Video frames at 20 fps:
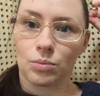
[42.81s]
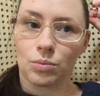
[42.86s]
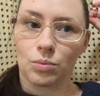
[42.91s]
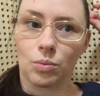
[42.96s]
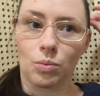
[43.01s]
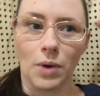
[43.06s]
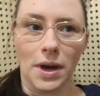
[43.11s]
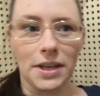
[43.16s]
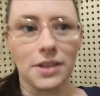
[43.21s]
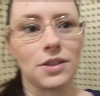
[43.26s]

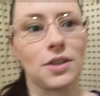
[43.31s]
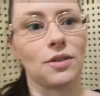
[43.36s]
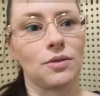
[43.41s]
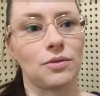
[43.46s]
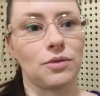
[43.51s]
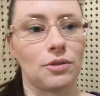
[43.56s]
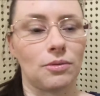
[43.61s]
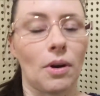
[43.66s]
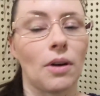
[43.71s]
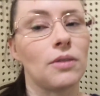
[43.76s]
waiting
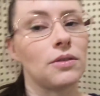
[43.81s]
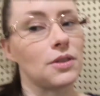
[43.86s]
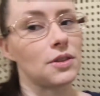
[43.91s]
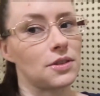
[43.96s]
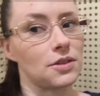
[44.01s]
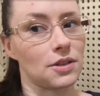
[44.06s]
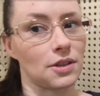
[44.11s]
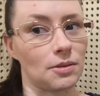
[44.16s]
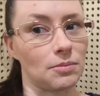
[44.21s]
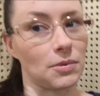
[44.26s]
for
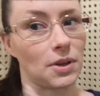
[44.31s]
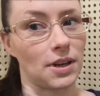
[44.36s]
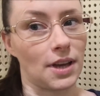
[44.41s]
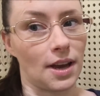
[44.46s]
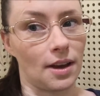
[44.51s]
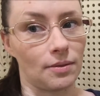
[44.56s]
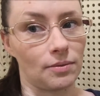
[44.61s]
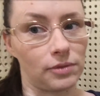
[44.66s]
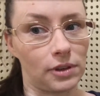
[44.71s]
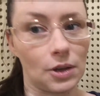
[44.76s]
Roland and I'm going to
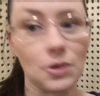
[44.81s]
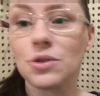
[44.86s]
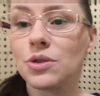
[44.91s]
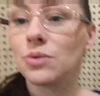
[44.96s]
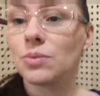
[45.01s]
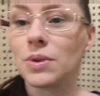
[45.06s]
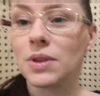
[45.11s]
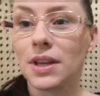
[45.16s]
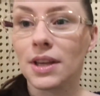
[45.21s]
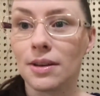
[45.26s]
have lunch
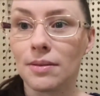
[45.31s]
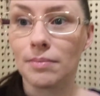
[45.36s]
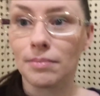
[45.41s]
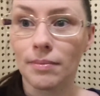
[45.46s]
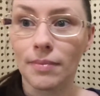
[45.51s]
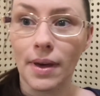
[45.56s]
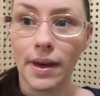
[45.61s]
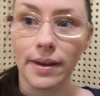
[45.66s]
with him